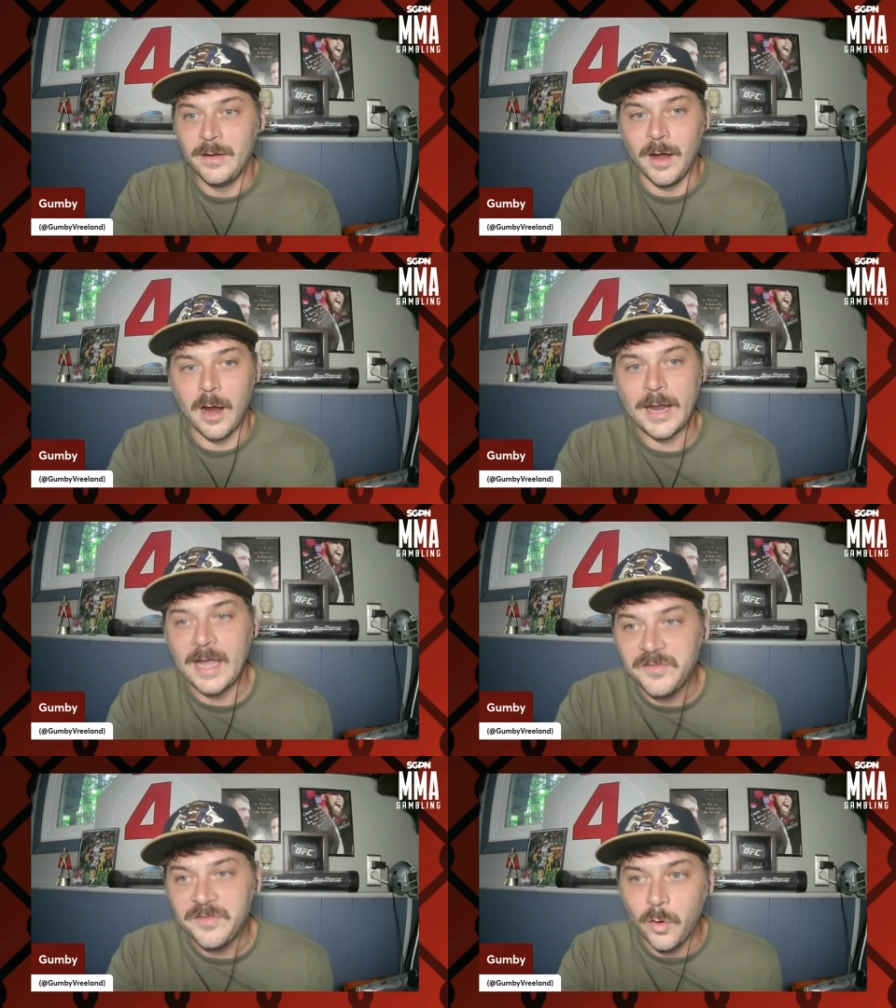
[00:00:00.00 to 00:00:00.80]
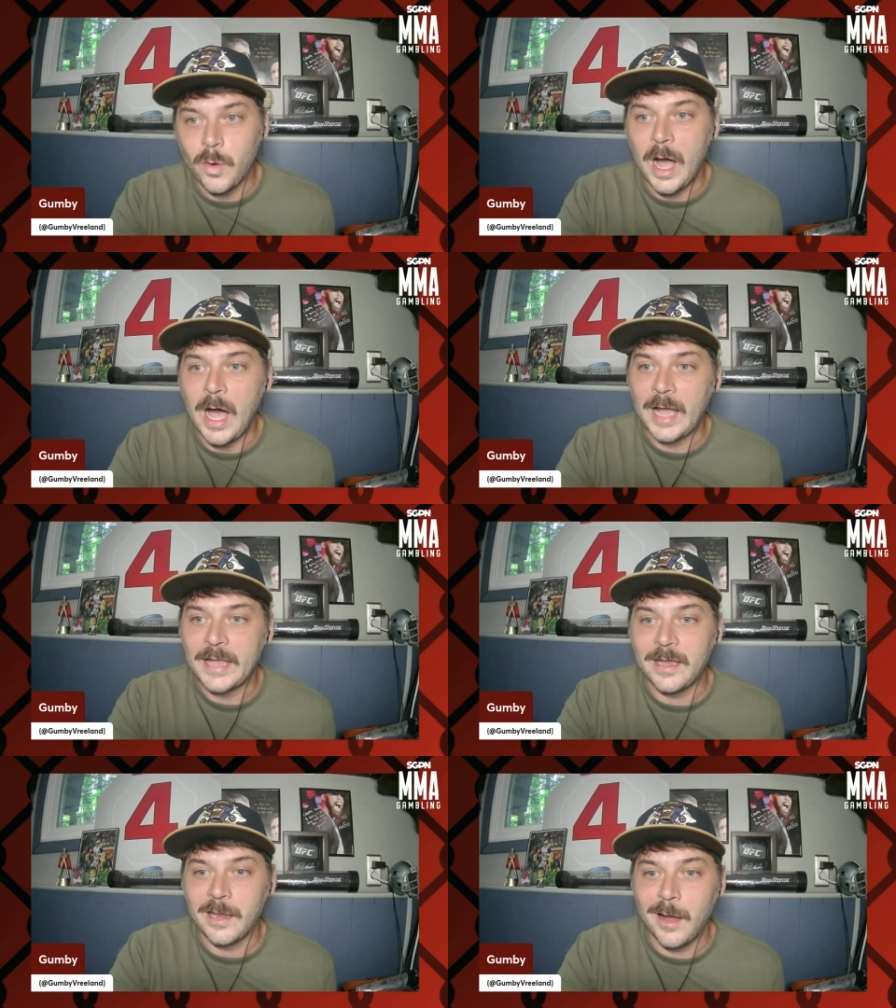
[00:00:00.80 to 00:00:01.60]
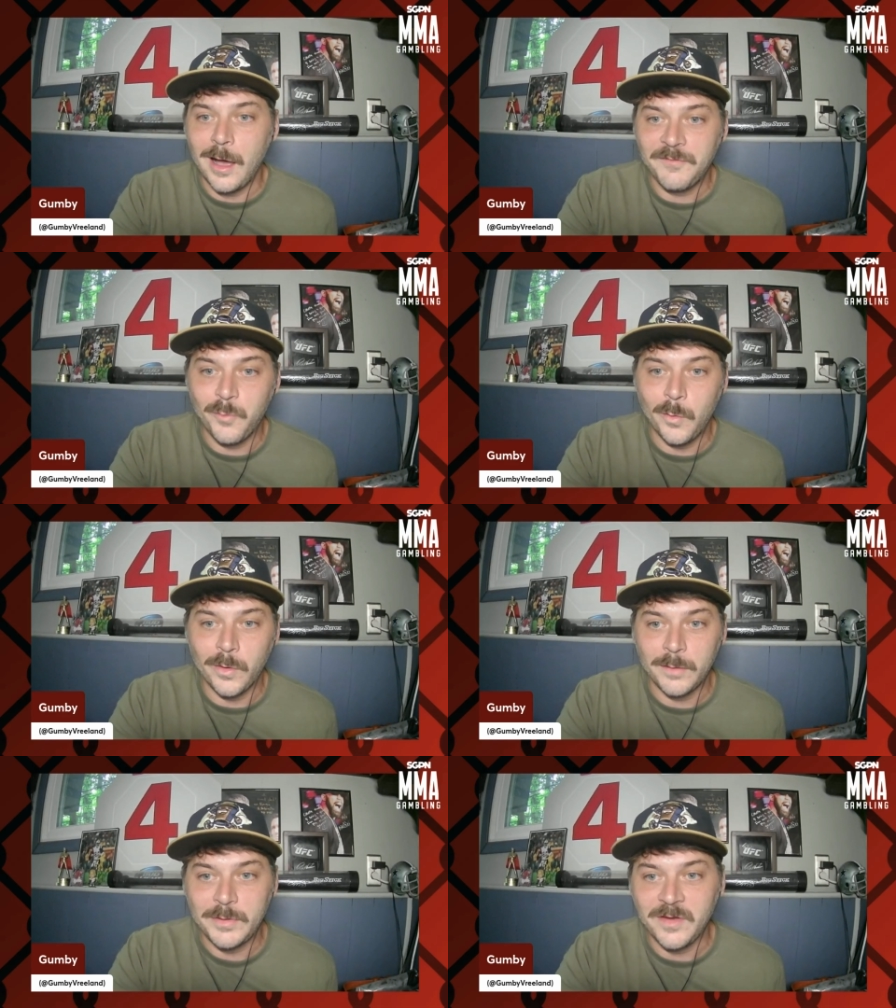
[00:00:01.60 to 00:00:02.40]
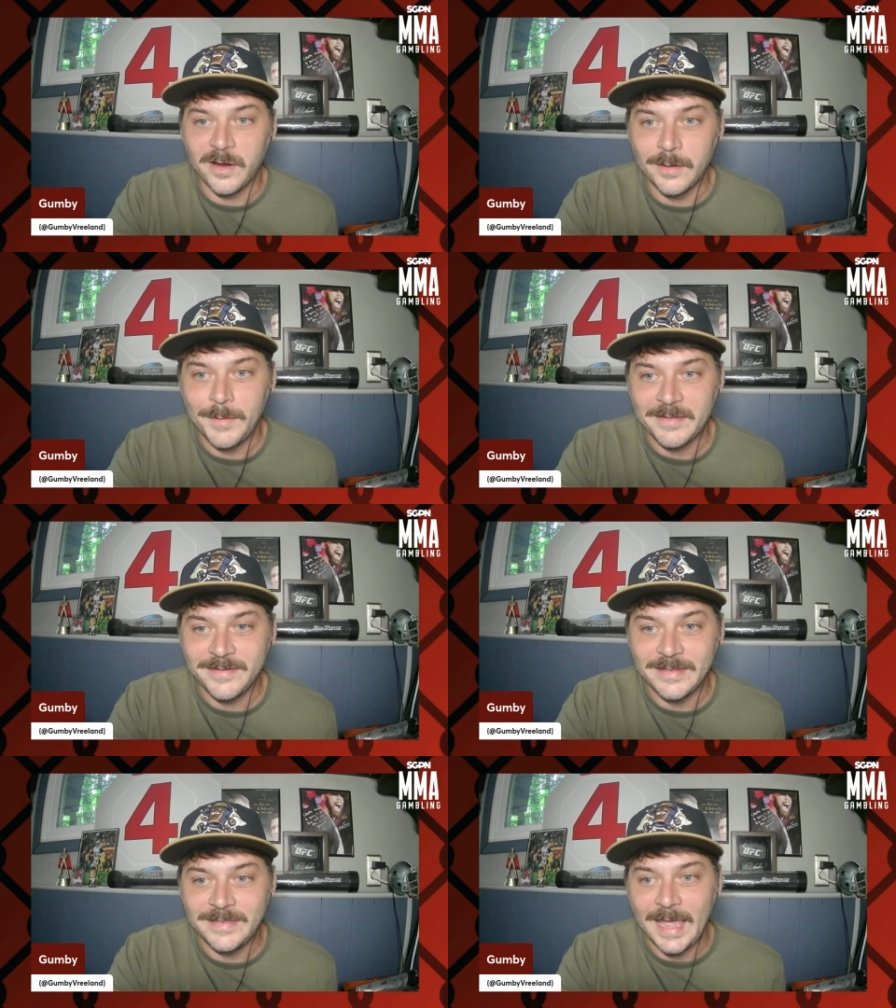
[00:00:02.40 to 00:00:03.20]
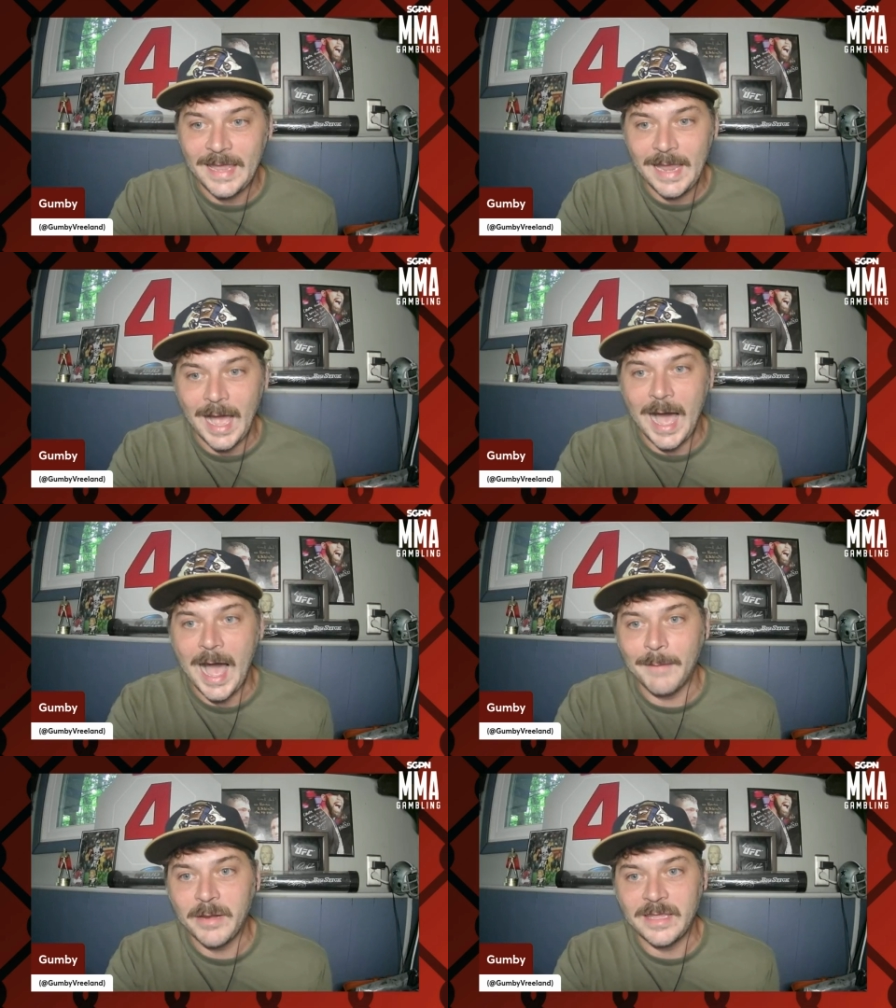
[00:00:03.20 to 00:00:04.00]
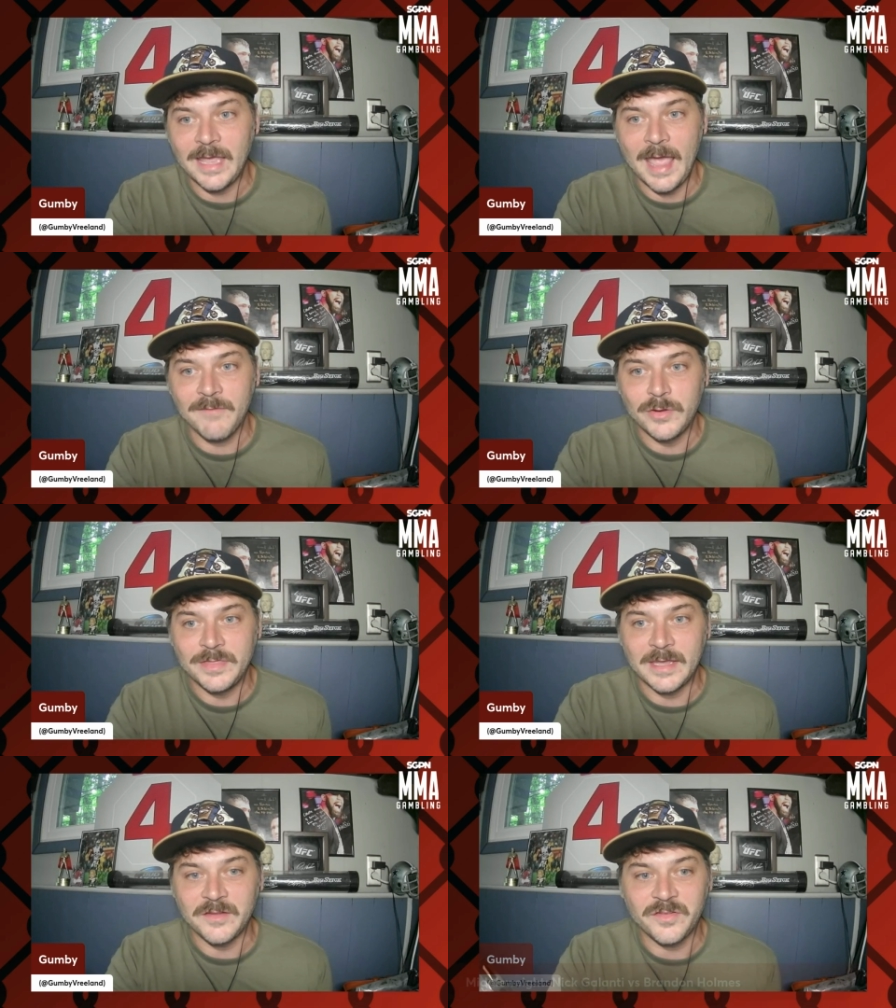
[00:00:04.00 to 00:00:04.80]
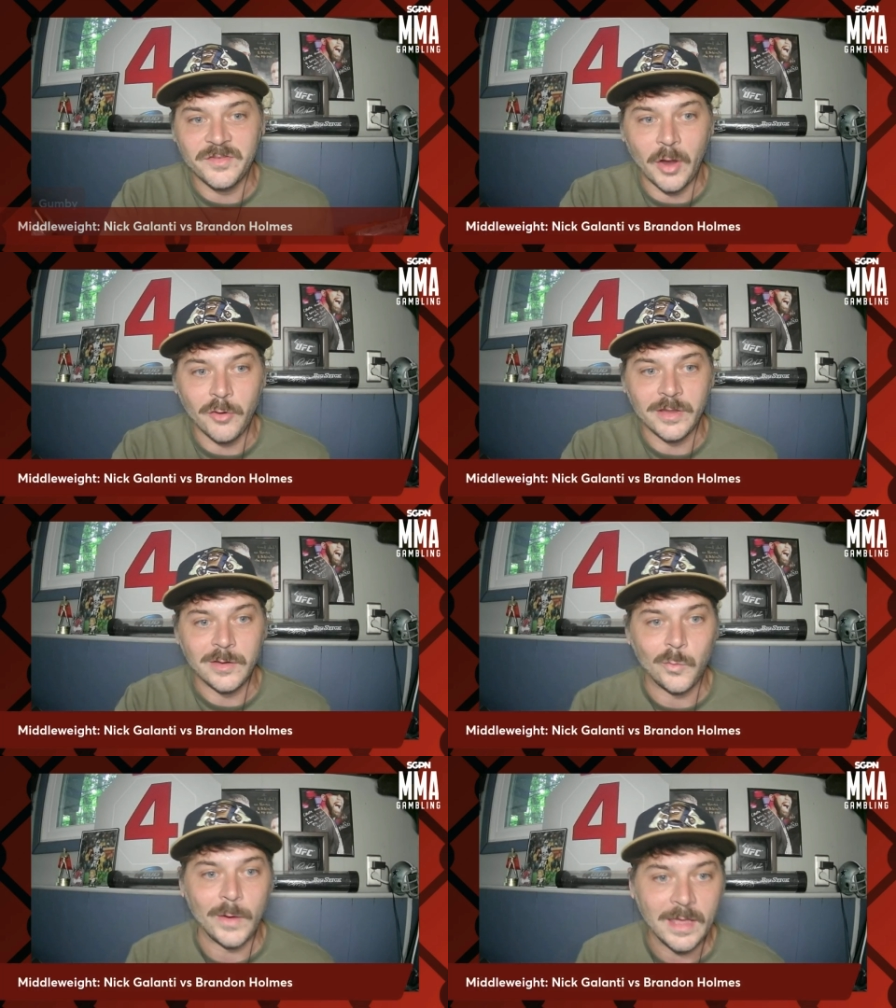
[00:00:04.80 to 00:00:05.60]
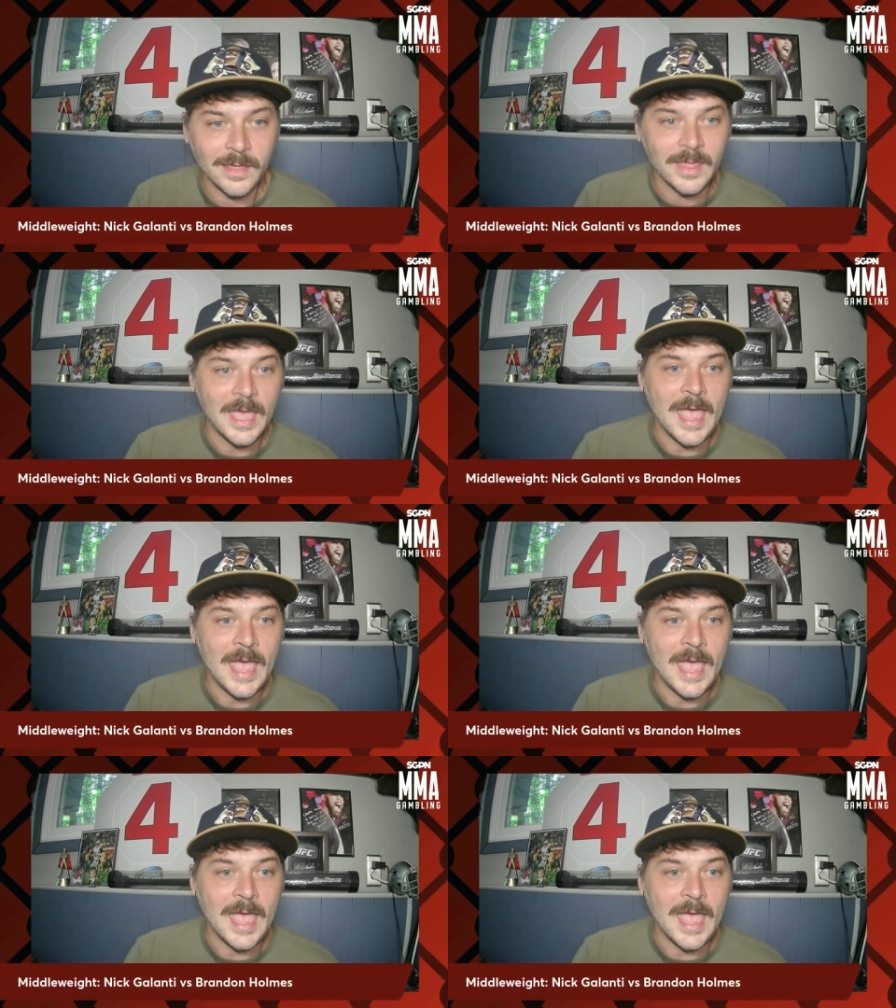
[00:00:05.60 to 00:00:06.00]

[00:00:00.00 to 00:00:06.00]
All right, guys. So, uh, kicking off what we're going to be talking about today, uh, I'm going to get everything started with